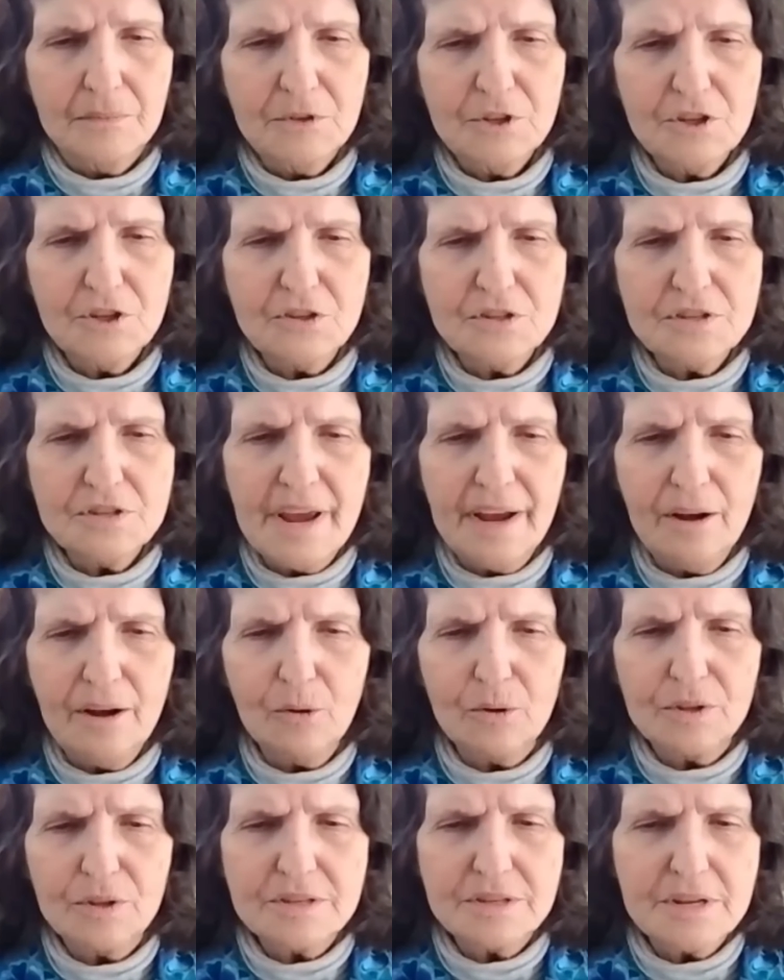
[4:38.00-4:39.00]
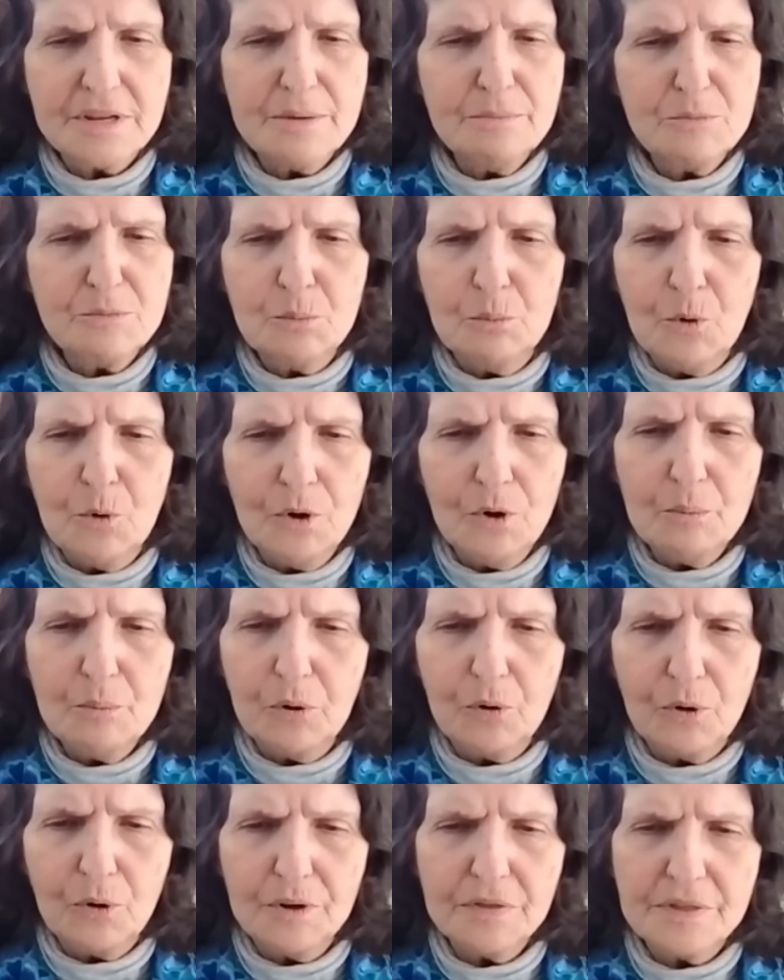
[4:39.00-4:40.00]
Just now, it seems more
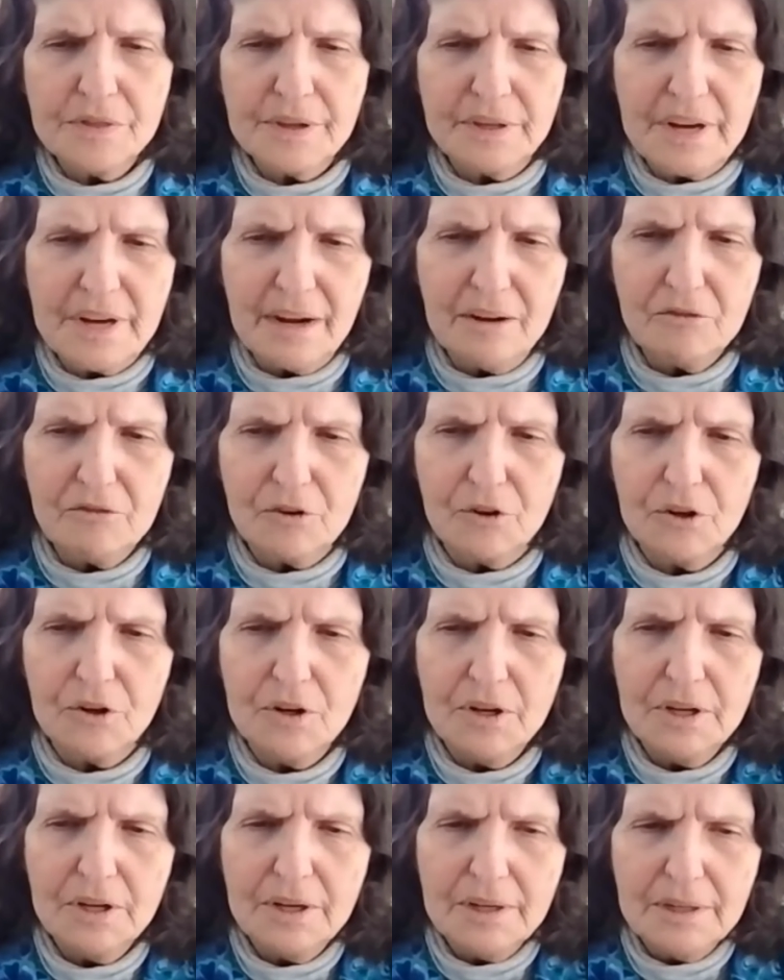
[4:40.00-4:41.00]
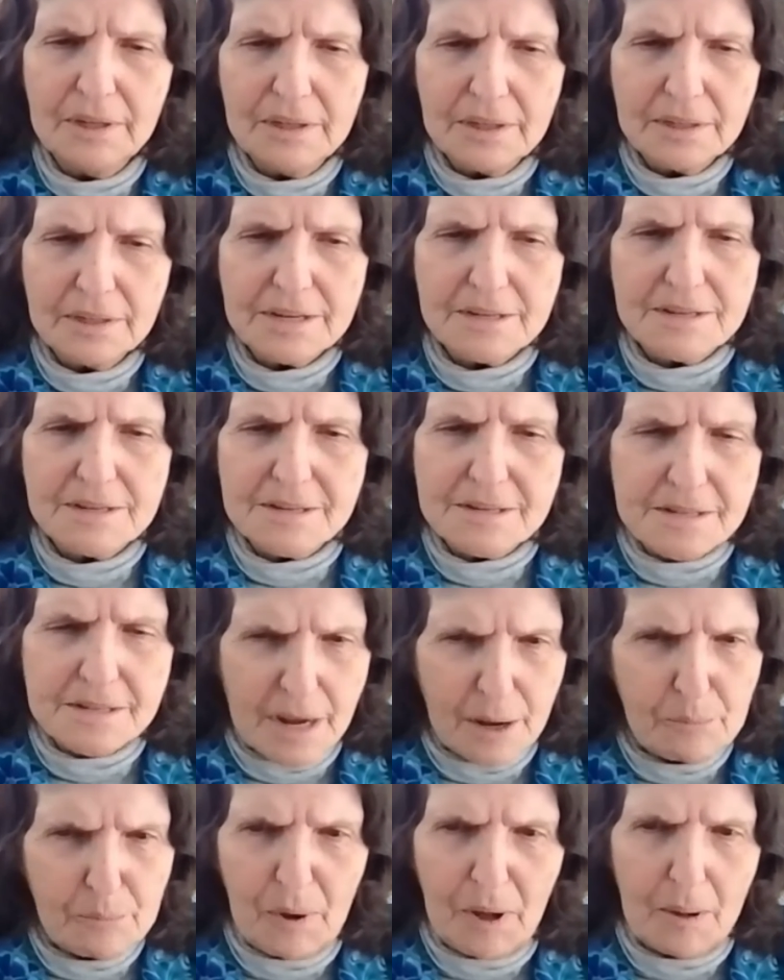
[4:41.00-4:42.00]
important than ever to
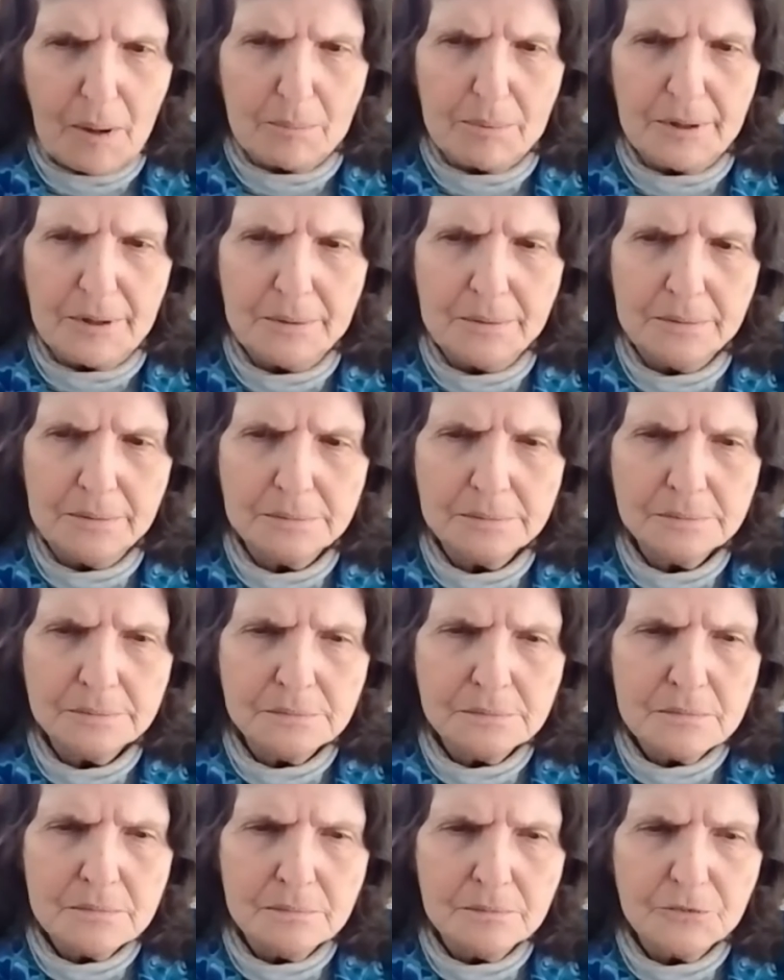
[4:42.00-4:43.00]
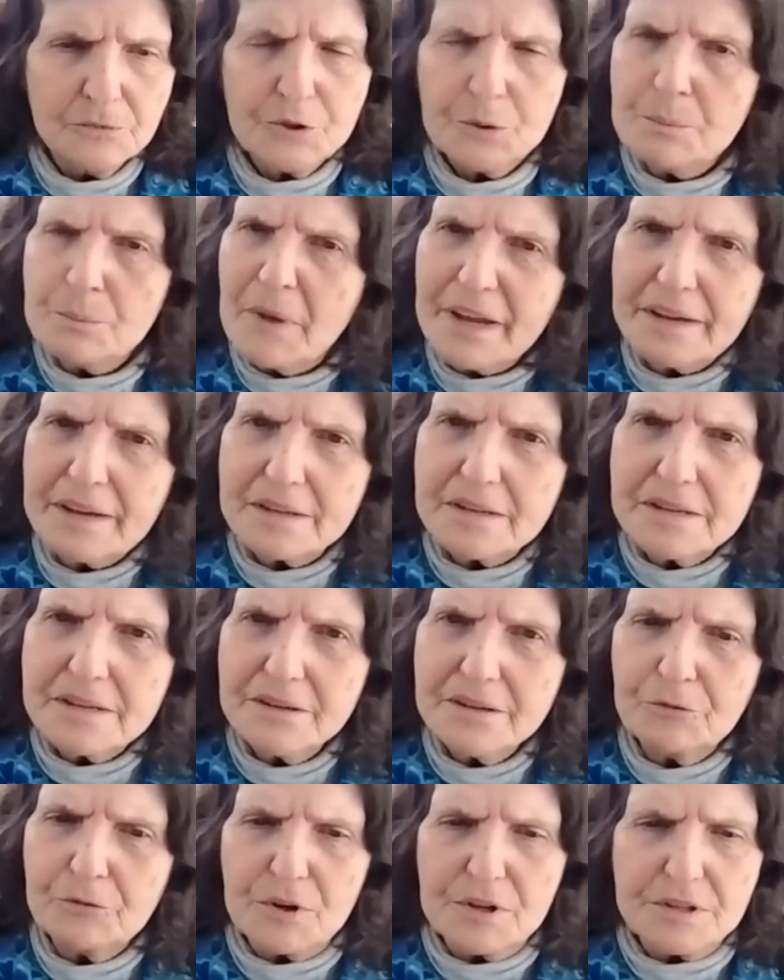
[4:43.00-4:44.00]
step up, to make a
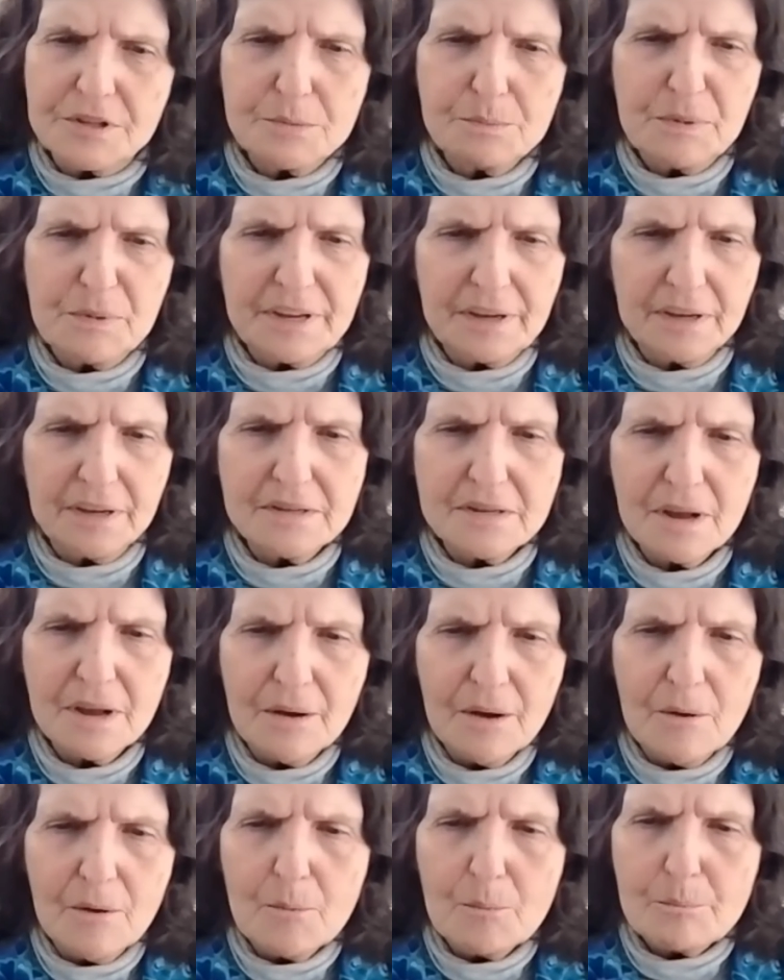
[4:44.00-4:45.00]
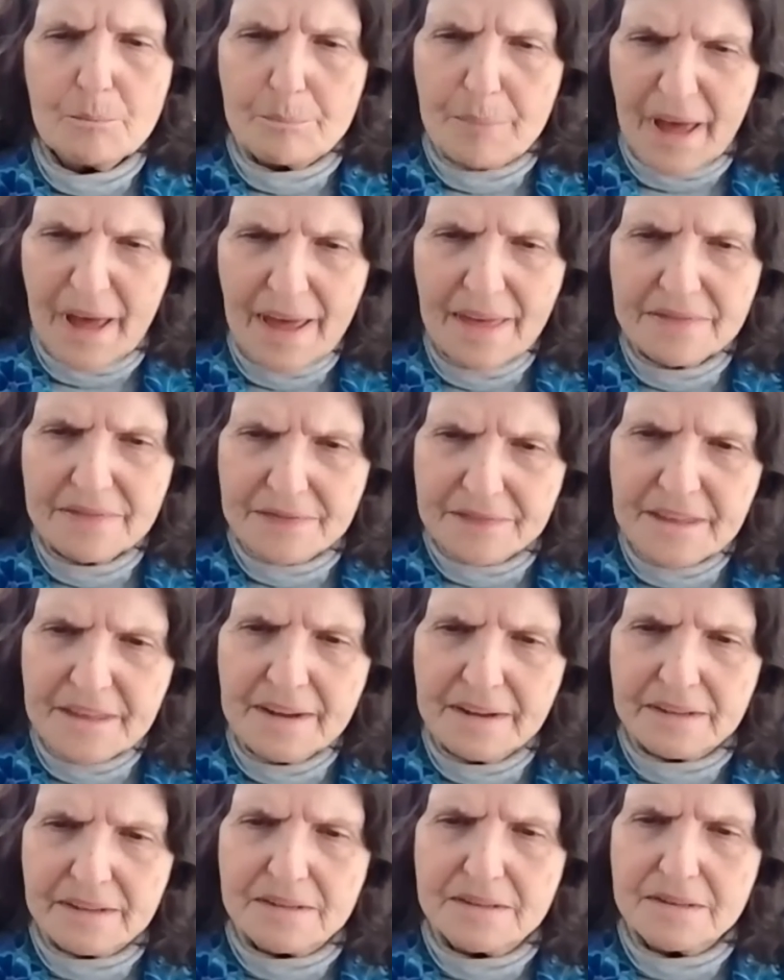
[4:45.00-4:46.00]
difference, because bad
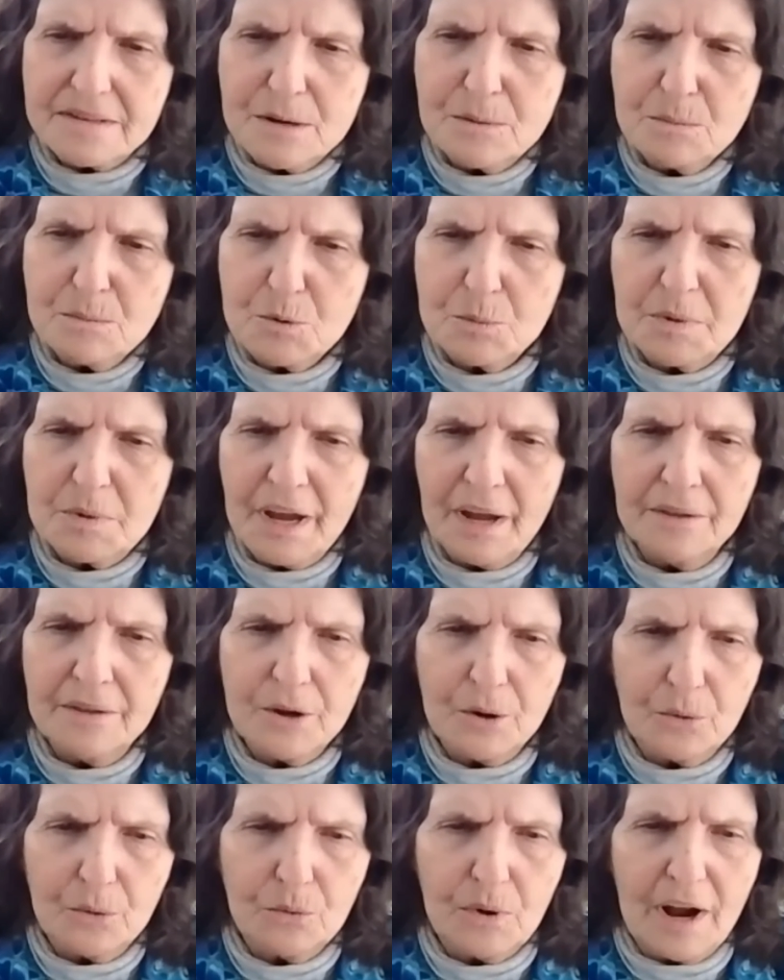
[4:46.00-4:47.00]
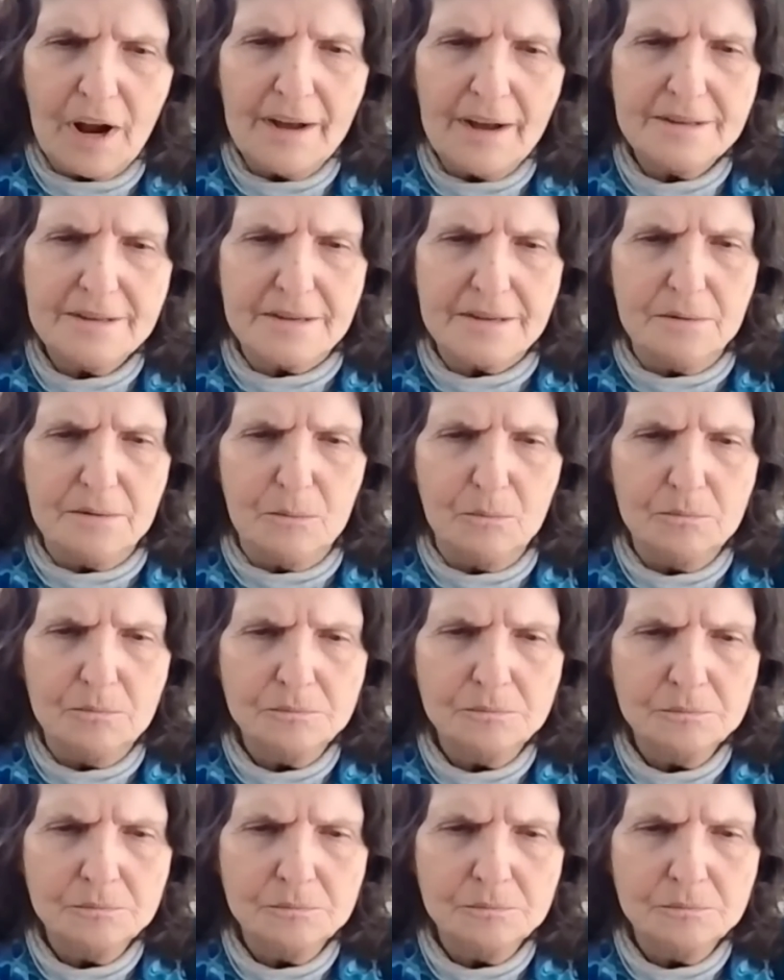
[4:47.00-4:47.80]
things seem to be on the horizon.